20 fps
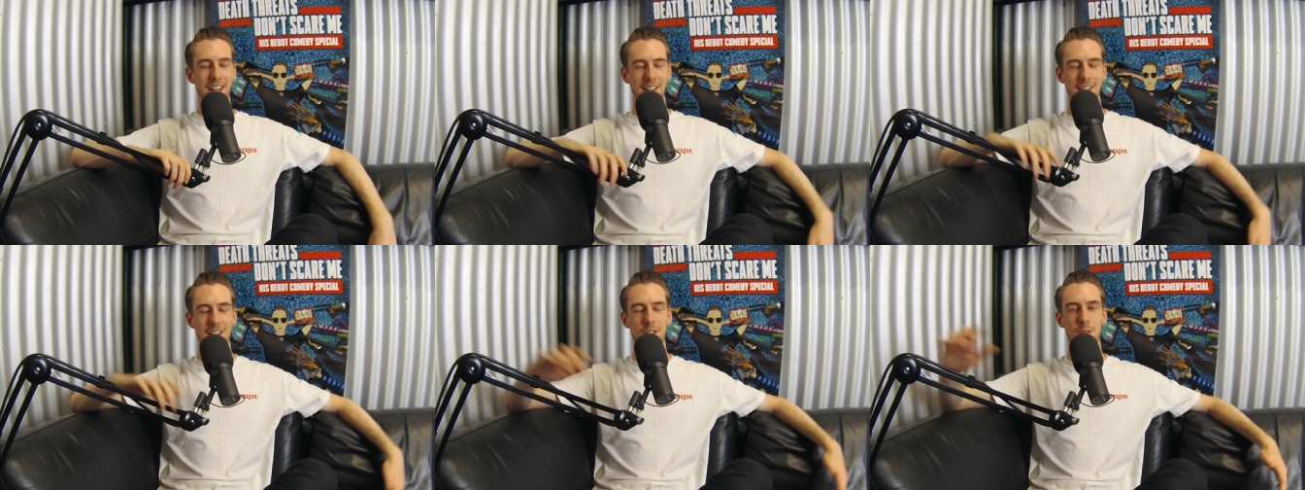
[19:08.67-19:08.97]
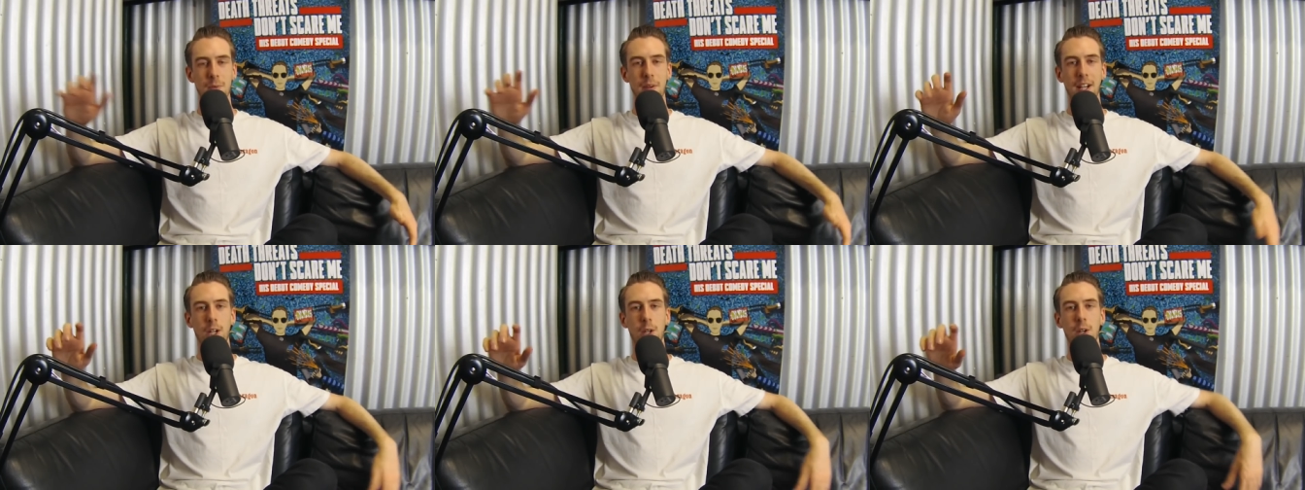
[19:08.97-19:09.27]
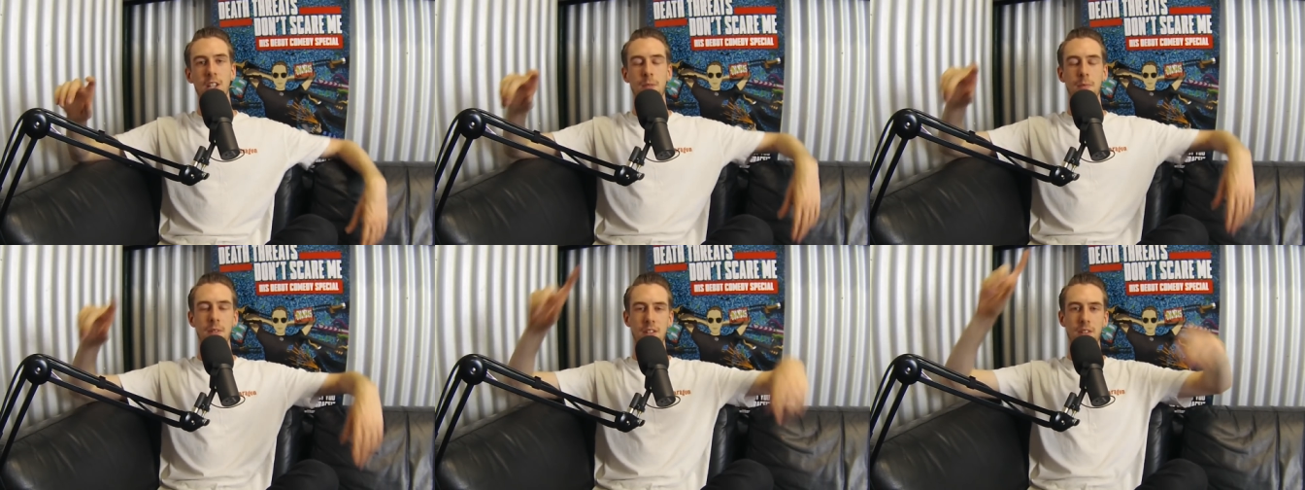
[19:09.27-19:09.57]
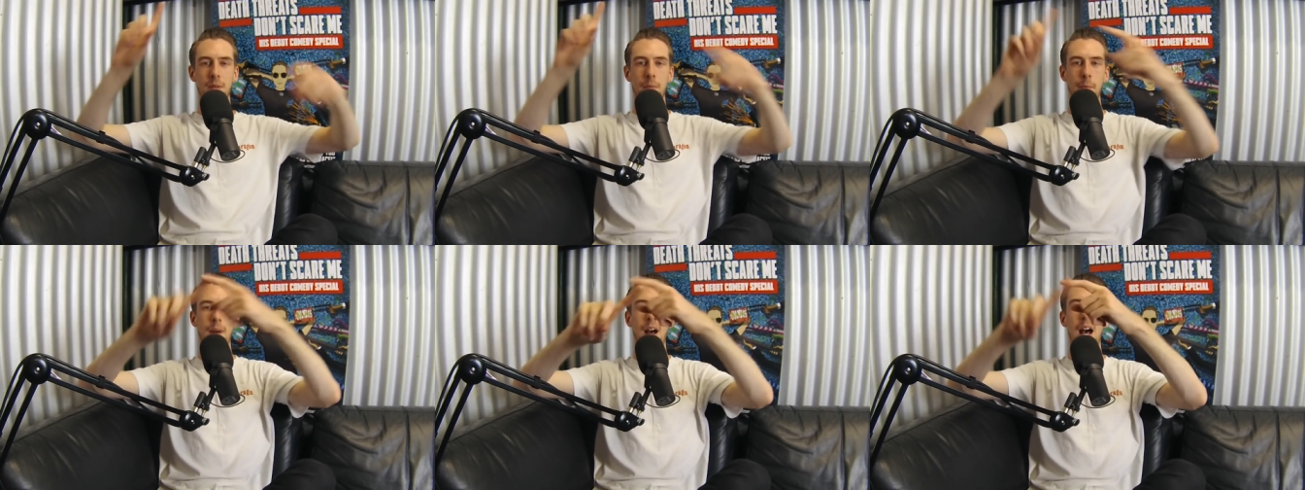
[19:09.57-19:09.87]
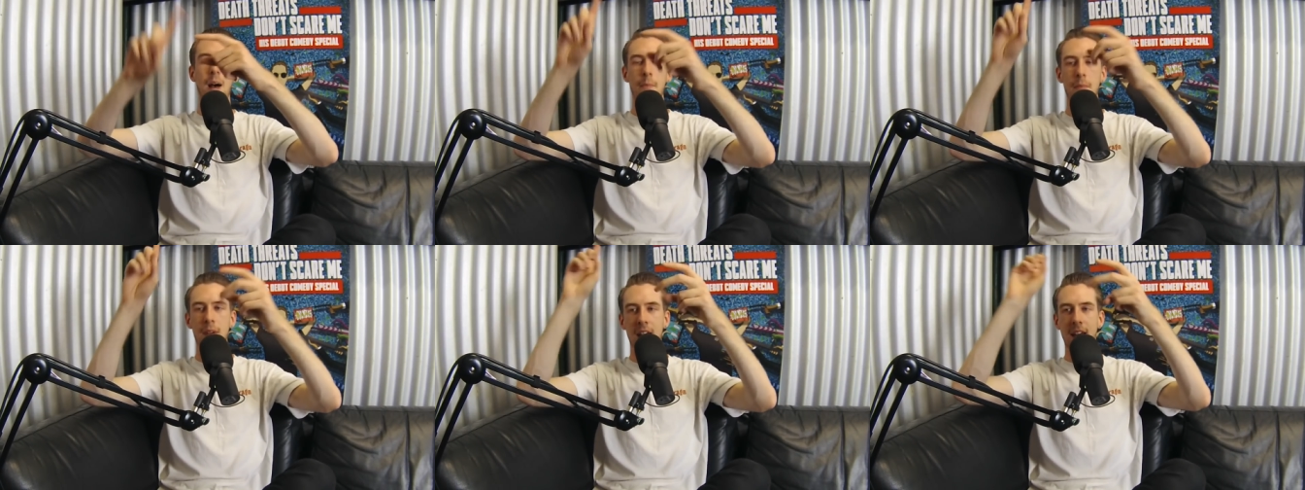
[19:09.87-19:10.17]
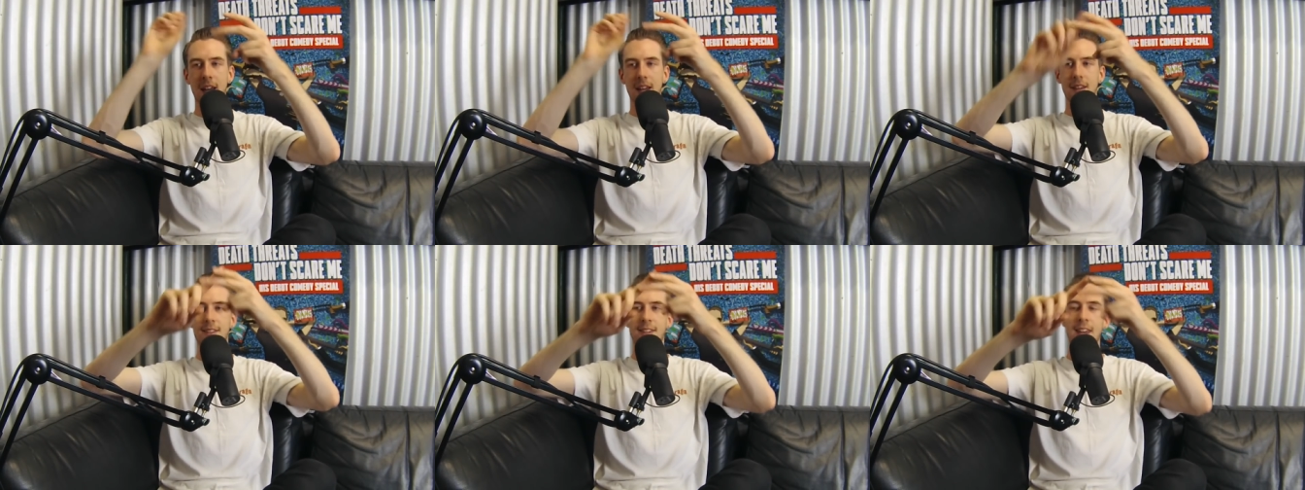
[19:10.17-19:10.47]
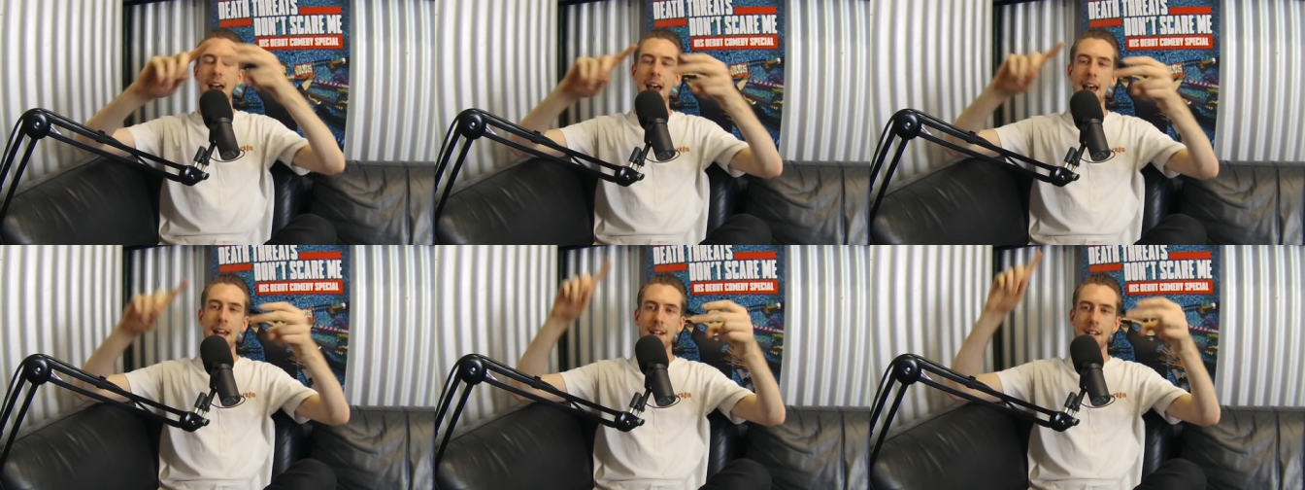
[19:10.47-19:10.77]
This is my Christmas. Mum,
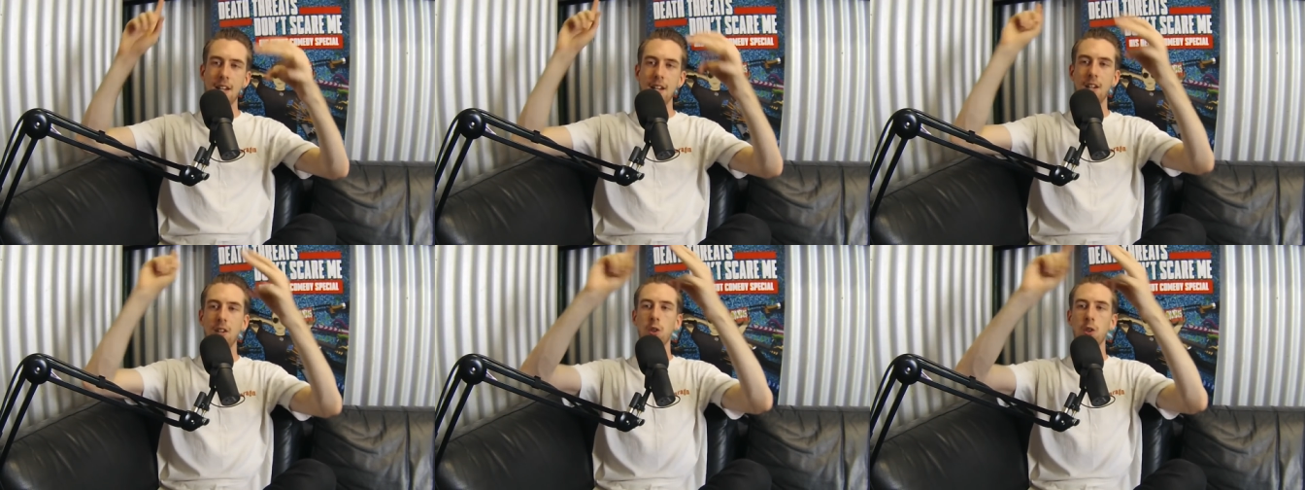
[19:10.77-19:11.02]
dad,